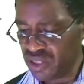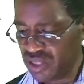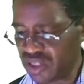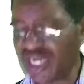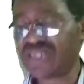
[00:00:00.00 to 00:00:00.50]

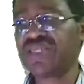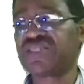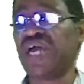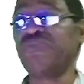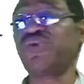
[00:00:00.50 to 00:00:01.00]
That's the
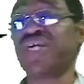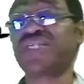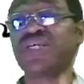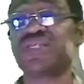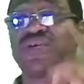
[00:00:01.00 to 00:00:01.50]
time we are
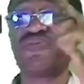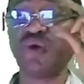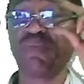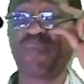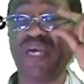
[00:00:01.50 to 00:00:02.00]
testing for
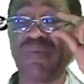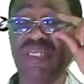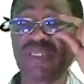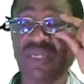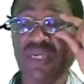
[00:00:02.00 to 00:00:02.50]

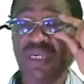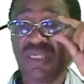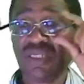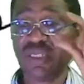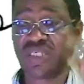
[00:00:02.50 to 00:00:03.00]
impairment.
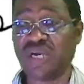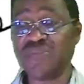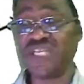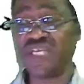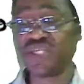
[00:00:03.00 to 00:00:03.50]

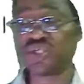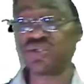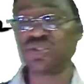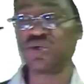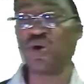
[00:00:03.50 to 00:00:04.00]

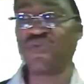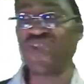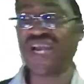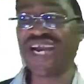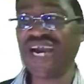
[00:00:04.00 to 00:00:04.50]
Determination of the
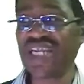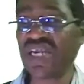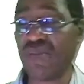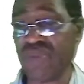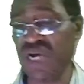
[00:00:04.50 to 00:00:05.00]
carrying
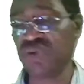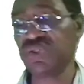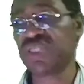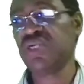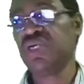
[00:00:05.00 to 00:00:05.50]
amount
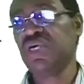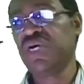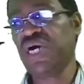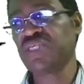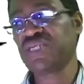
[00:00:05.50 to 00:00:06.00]

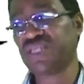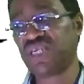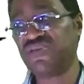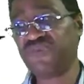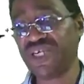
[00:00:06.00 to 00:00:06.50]
as at
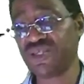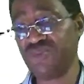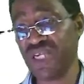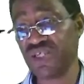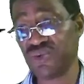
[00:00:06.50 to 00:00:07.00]
31st
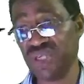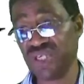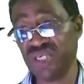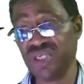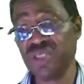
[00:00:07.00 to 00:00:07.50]
March
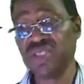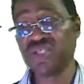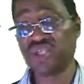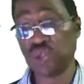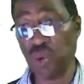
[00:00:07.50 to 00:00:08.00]

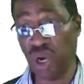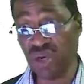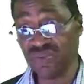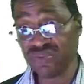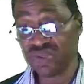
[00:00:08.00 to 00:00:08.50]

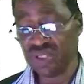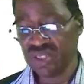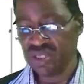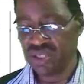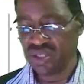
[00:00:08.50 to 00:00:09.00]
2012.
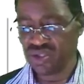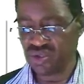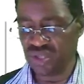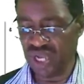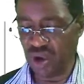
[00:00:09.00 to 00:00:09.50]
So
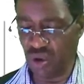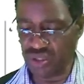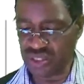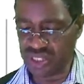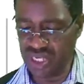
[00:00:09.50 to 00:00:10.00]
the
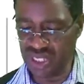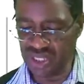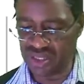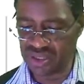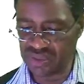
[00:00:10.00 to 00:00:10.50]
cost
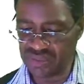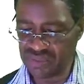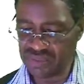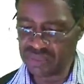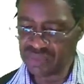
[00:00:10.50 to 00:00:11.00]
is,
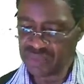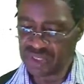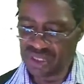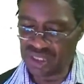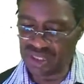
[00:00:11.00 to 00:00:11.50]

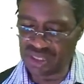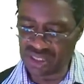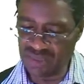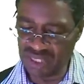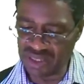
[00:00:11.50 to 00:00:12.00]
this is the same
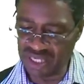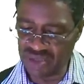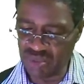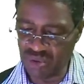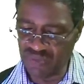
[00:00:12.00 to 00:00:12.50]
as net
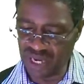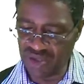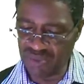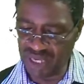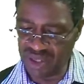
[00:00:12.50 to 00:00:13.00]
book value,
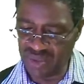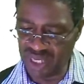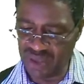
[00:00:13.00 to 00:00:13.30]
by the way.